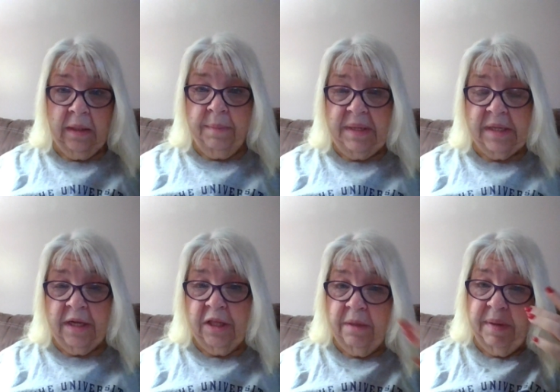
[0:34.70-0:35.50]
let me
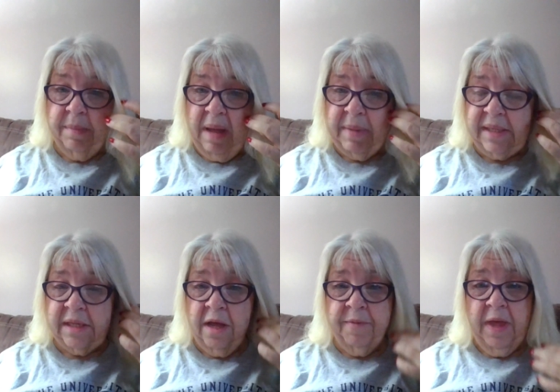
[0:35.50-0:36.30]
tell you a little bit about
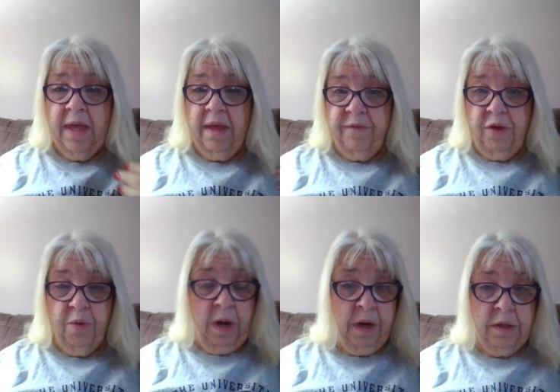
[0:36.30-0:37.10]
myself if
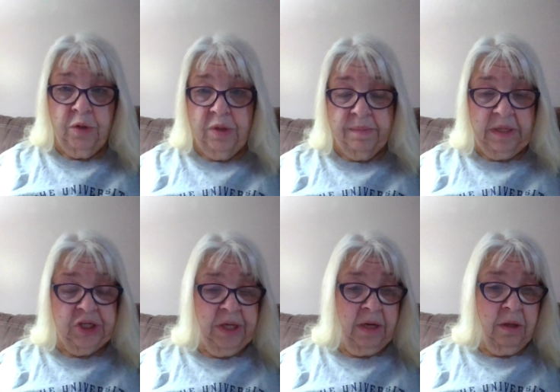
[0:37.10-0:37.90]
you are new to my
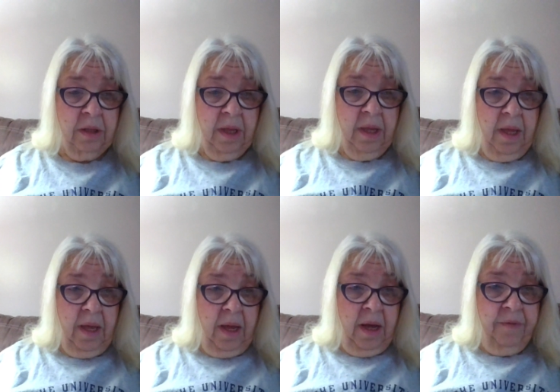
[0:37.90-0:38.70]
channel
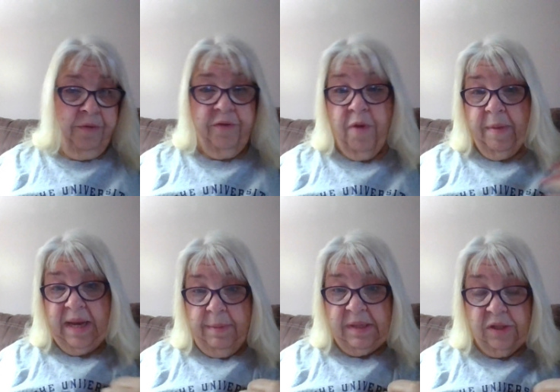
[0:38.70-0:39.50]
uh, first of all my
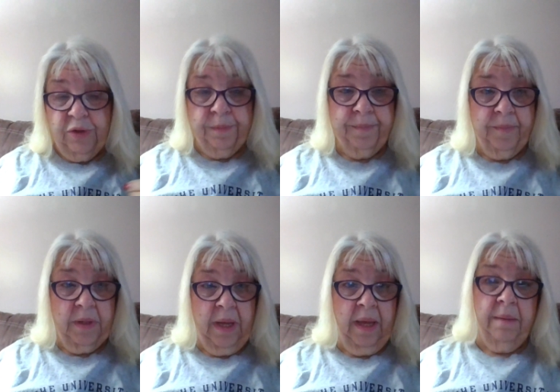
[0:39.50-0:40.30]
name is Sue
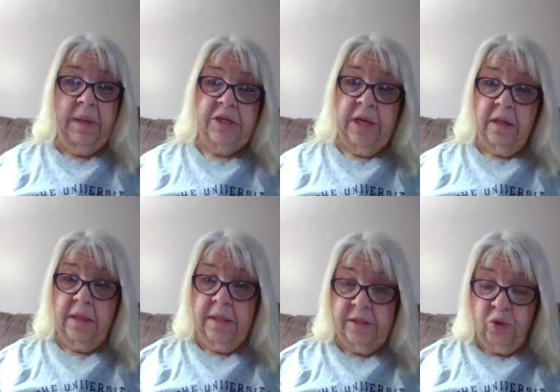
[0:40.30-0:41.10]
and my channel
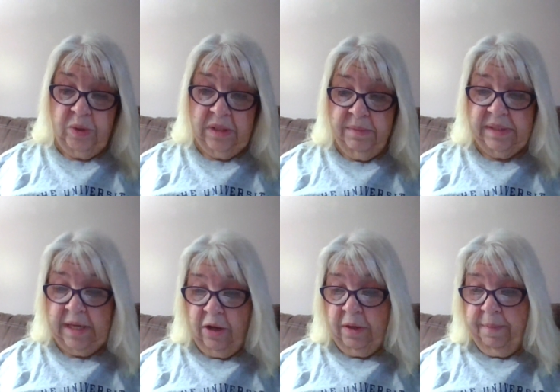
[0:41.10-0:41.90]
is Sue Slims
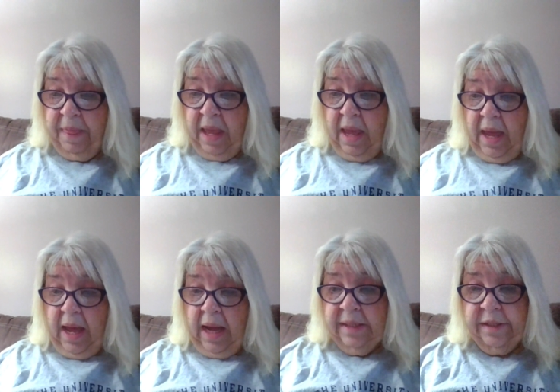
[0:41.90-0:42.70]
Down
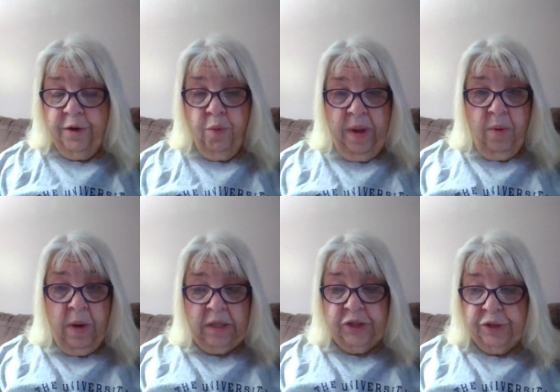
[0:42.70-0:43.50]
I started Weight
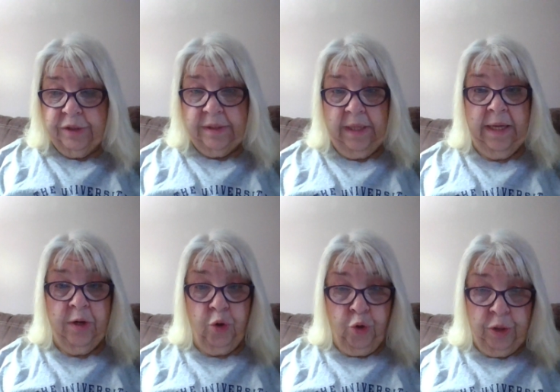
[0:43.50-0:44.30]
Watchers
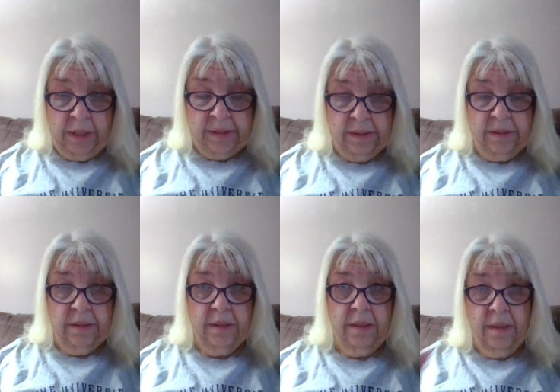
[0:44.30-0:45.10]
in
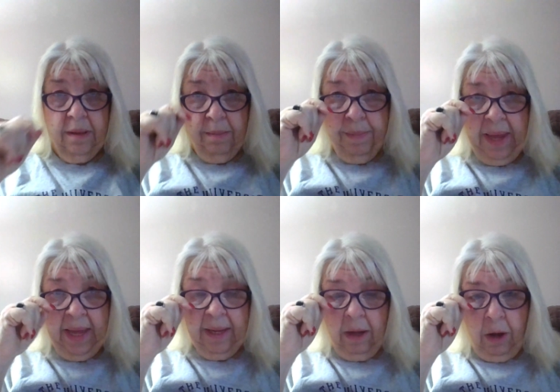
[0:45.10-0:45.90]
earnest
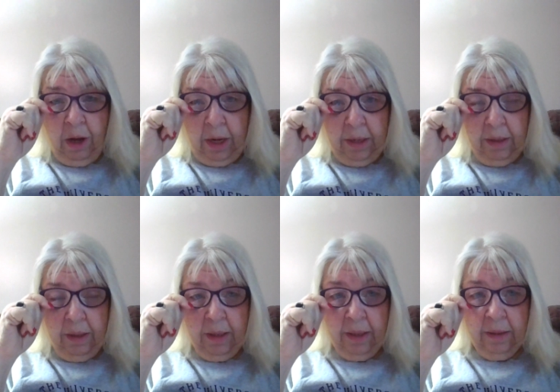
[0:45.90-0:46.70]
back on
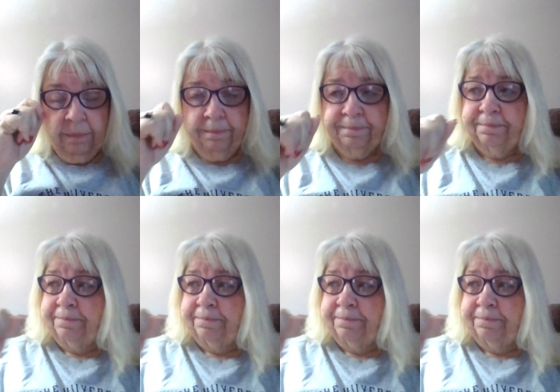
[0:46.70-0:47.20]
um,